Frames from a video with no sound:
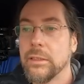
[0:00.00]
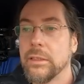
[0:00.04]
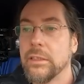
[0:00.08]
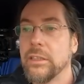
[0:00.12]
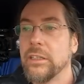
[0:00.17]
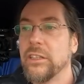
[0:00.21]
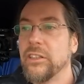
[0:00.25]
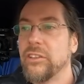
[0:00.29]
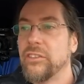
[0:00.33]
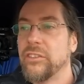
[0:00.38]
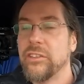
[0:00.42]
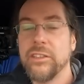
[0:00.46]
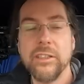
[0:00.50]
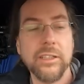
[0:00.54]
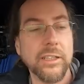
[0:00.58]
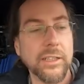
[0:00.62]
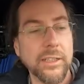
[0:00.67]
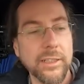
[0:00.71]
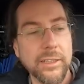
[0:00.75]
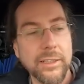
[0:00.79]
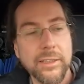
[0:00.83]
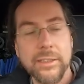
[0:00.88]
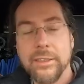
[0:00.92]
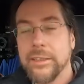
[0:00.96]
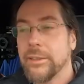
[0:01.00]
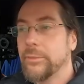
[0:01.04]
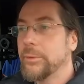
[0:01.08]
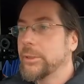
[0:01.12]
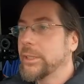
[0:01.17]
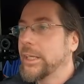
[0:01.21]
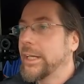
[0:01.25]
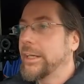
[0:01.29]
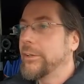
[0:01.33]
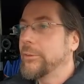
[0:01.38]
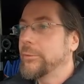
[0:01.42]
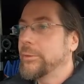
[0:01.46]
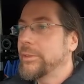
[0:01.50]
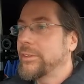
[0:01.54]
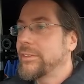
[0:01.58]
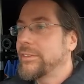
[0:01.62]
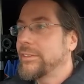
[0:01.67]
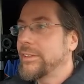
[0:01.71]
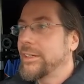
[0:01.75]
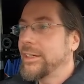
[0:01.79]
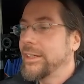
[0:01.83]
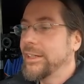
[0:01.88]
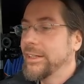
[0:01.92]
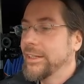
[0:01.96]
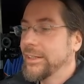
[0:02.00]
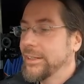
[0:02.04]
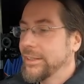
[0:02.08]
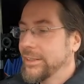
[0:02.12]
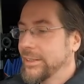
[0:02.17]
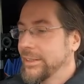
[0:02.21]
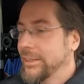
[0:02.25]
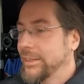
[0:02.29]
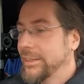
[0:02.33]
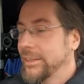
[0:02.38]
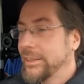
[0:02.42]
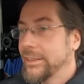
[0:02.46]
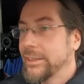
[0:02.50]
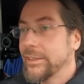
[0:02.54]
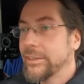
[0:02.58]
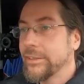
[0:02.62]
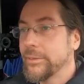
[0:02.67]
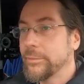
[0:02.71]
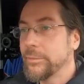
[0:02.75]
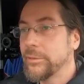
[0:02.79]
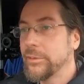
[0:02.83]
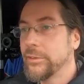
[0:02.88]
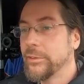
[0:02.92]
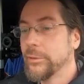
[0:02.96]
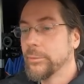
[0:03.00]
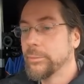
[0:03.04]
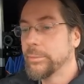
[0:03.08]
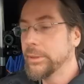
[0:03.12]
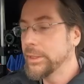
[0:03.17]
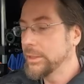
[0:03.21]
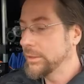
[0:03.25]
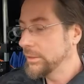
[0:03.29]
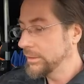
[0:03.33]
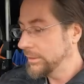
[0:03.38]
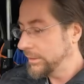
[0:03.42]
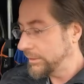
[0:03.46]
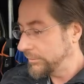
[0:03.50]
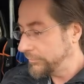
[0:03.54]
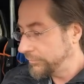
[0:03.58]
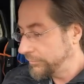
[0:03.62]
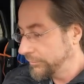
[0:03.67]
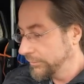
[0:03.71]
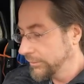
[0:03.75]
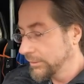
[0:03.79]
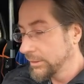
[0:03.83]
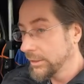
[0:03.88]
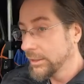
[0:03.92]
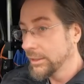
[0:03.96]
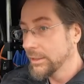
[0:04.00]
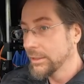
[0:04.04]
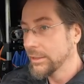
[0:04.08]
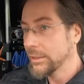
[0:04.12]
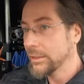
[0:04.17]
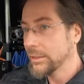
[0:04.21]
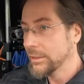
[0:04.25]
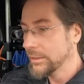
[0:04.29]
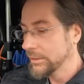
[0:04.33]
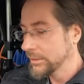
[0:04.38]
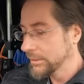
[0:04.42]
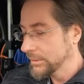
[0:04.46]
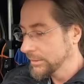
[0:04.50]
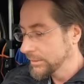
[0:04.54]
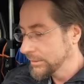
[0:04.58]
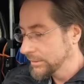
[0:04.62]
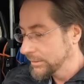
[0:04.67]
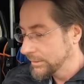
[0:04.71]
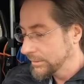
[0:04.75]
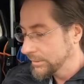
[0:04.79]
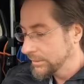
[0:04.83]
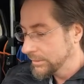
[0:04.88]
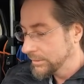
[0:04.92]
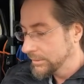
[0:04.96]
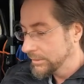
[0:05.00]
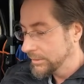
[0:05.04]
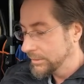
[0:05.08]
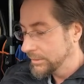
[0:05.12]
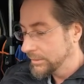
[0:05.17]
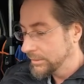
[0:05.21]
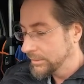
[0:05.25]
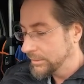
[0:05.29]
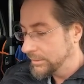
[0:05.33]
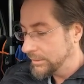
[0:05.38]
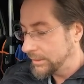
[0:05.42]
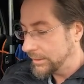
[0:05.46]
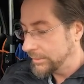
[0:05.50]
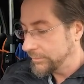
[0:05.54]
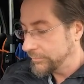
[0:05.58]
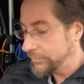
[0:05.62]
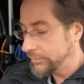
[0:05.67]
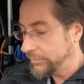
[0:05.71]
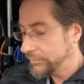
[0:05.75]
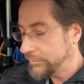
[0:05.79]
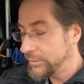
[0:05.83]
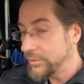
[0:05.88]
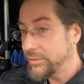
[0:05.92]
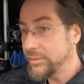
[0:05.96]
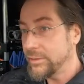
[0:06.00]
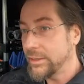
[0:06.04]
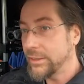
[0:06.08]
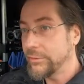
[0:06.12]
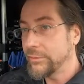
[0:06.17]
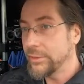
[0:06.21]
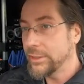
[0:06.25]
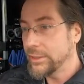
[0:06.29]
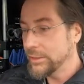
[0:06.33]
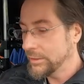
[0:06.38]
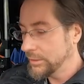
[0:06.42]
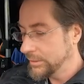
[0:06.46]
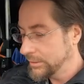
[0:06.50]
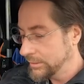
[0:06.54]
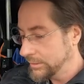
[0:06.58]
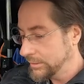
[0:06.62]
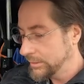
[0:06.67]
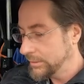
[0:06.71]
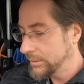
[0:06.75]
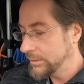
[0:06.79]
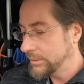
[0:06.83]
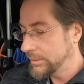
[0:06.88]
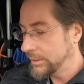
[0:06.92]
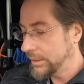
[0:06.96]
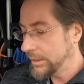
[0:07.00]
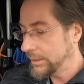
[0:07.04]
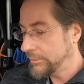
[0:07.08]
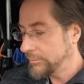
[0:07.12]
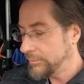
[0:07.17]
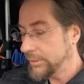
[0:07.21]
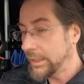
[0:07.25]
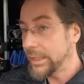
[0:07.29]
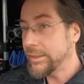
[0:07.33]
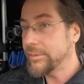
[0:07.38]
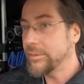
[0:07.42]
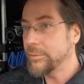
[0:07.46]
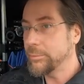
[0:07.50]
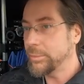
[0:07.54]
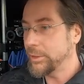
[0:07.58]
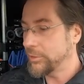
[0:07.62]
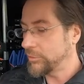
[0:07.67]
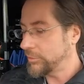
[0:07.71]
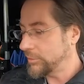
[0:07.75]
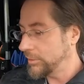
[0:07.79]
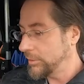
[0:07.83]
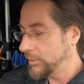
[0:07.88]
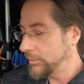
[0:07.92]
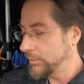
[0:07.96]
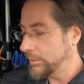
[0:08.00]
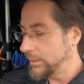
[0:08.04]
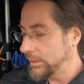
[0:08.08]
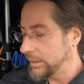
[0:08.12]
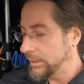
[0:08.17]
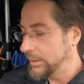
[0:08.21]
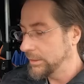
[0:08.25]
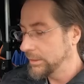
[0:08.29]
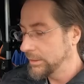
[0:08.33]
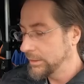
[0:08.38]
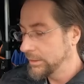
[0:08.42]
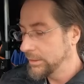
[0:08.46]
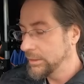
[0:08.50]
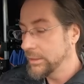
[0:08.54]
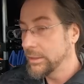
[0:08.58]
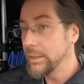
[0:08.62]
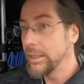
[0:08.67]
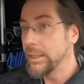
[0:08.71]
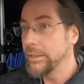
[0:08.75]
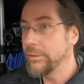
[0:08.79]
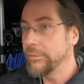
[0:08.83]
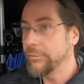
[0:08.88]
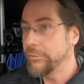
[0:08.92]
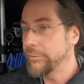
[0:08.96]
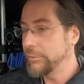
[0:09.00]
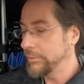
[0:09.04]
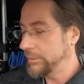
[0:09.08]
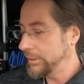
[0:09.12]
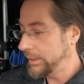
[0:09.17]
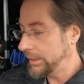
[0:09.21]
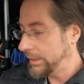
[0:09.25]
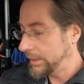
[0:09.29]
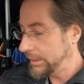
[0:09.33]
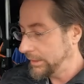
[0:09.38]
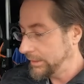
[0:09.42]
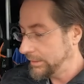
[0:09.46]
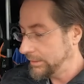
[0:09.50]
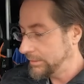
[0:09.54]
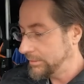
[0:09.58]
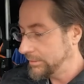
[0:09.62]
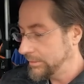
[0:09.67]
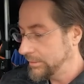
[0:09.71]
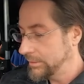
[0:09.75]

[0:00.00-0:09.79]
heat seater. That's what I always say, because I'm stupid. And full, 157. Yeah, it reacts a bit slowly. 148.